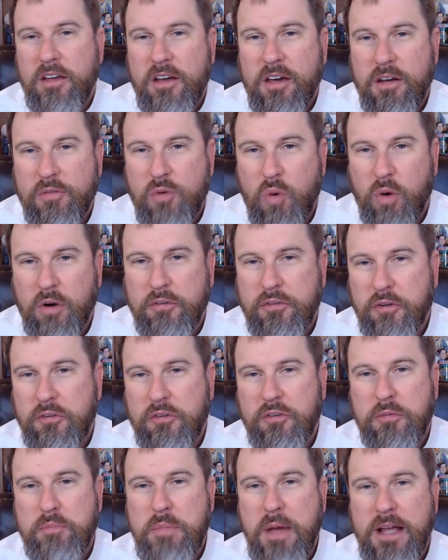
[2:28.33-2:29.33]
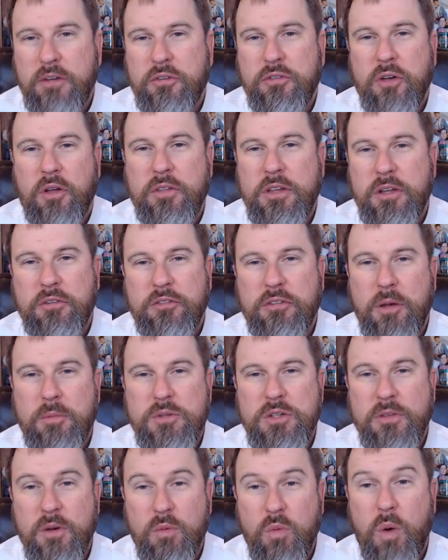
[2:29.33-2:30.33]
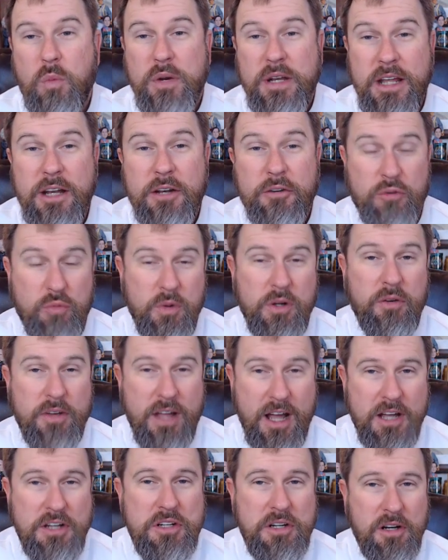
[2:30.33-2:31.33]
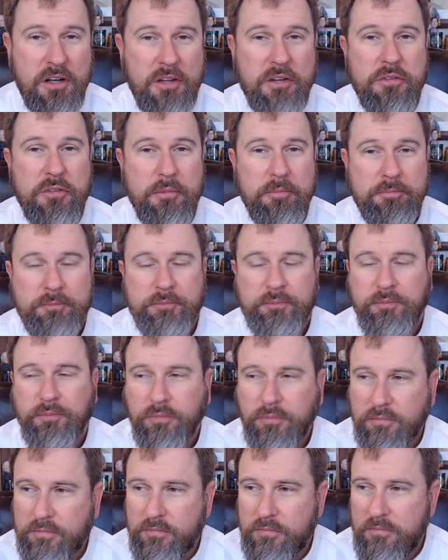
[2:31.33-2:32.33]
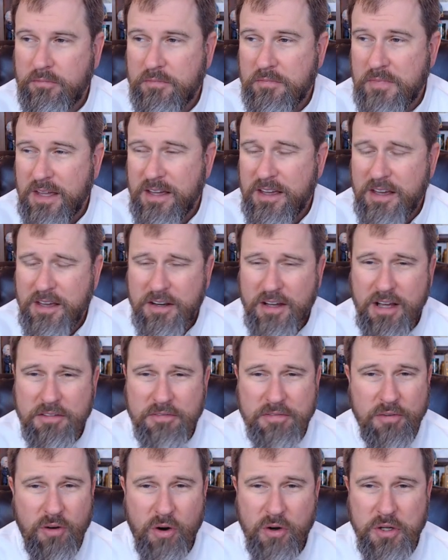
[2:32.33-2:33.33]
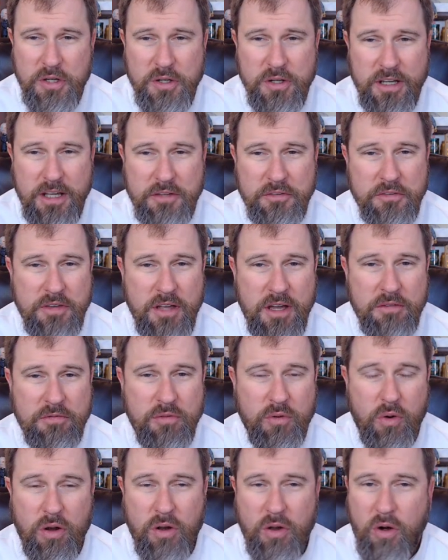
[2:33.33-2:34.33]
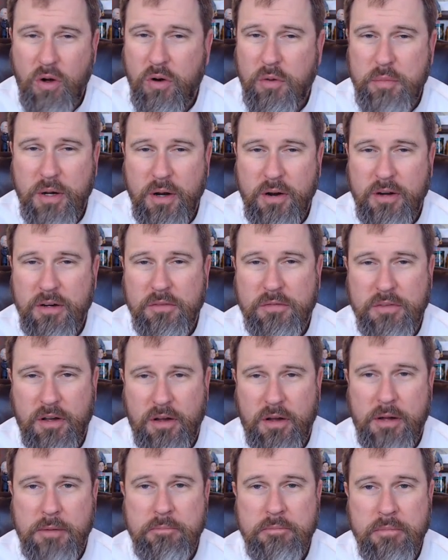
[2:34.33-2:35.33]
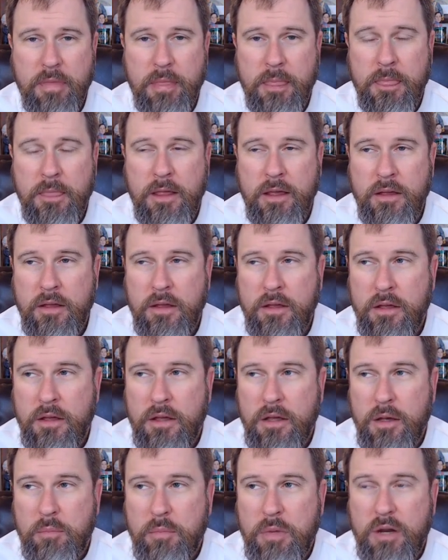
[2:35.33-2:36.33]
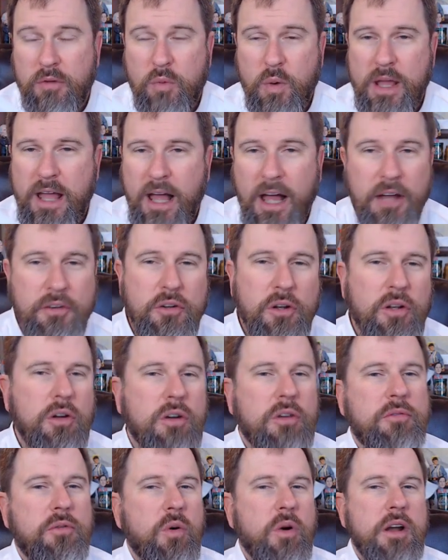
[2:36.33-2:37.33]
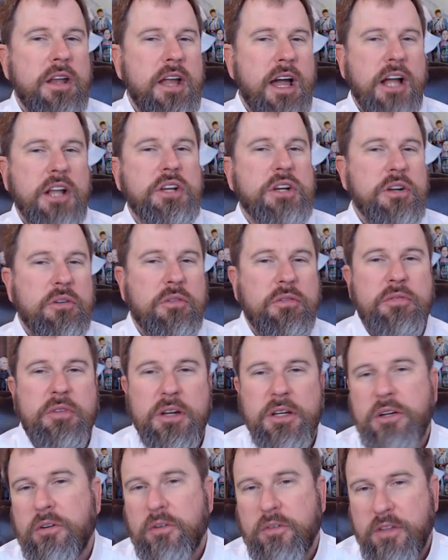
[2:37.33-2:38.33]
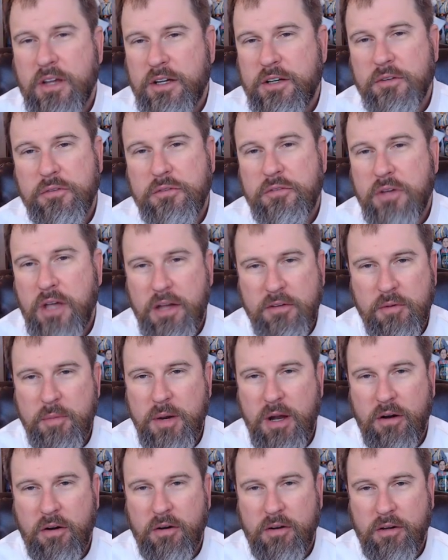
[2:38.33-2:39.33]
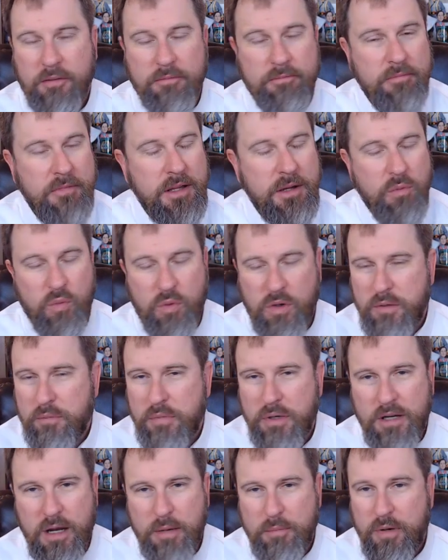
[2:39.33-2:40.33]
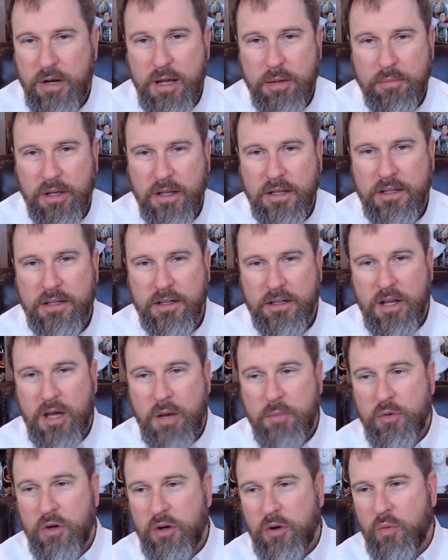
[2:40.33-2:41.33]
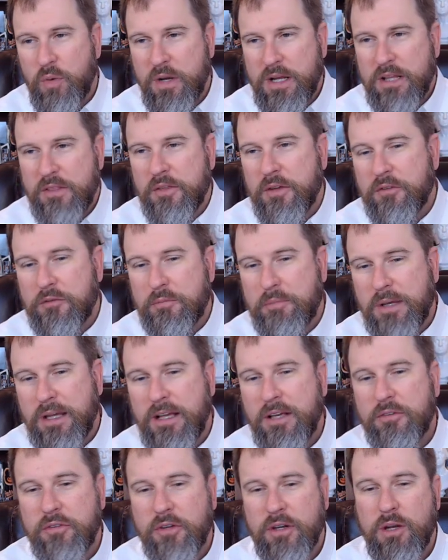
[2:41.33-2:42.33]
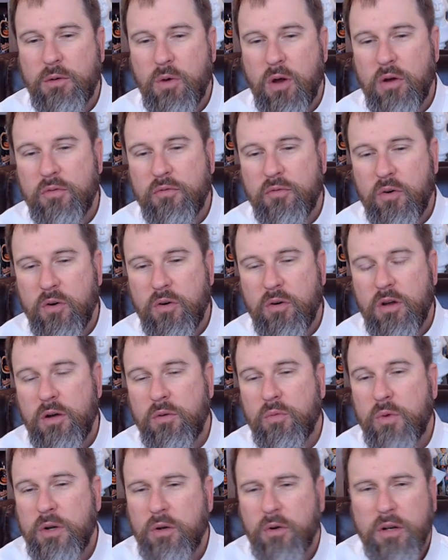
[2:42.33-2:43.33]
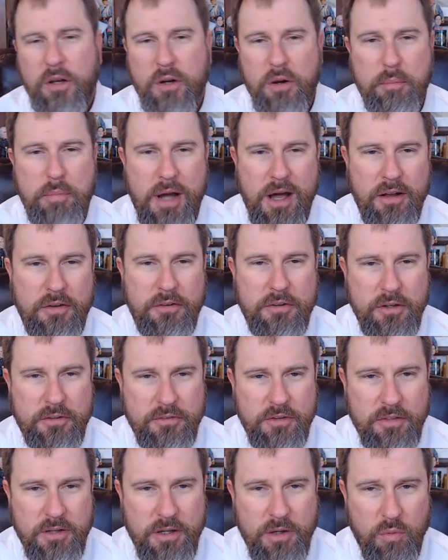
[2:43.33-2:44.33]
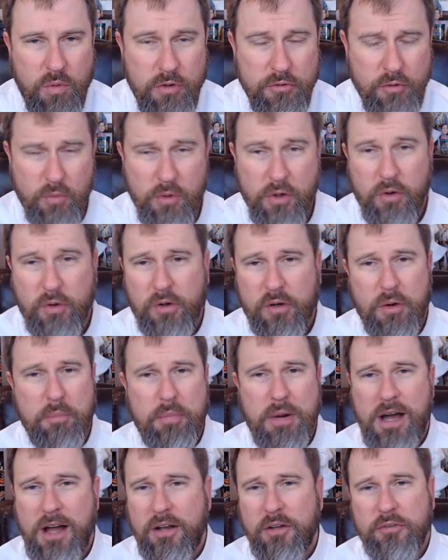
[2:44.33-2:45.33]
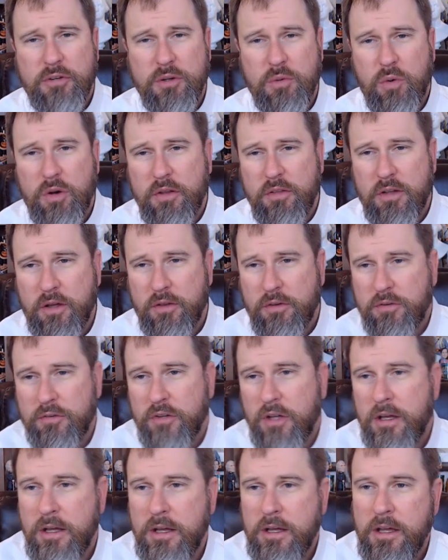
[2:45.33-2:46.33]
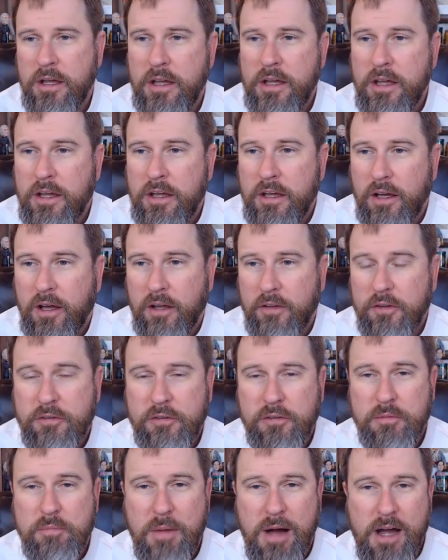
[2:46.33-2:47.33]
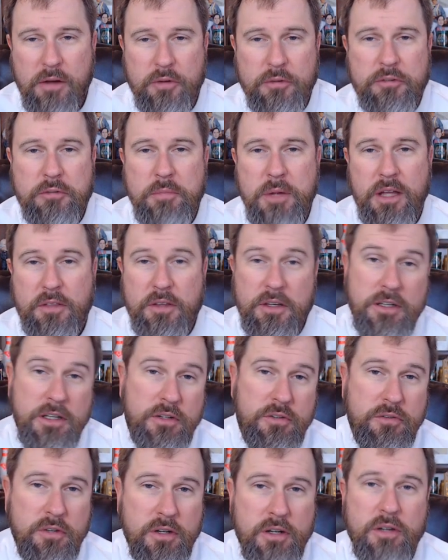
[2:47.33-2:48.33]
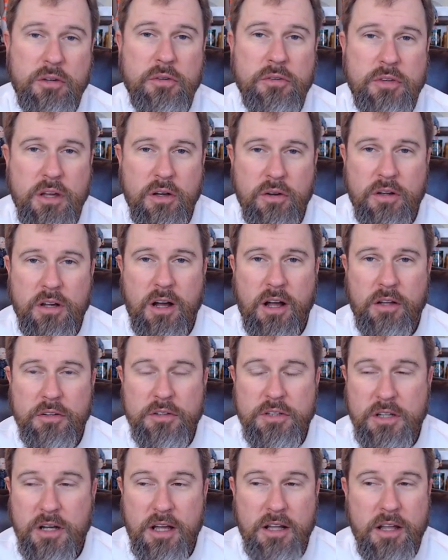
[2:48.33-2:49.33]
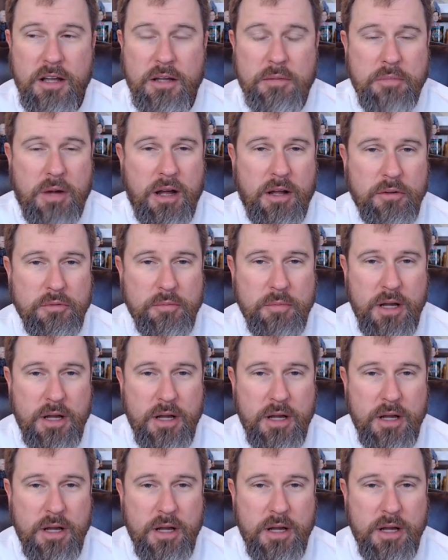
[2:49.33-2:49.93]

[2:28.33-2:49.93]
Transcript: And of course, this is based on the assumption that what we need is real nationalism. And I've argued against that for a long period of time. But if we had to look for a national figure that could save America, it wouldn't be Abraham Lincoln. Now, I'm going to read this piece that he wrote for uh, Real Clear Politics, I think it was, or Real Clear Policy, one of the others. Uh, this is Miles Smith. He teaches at Hillsdale College, and I like Miles.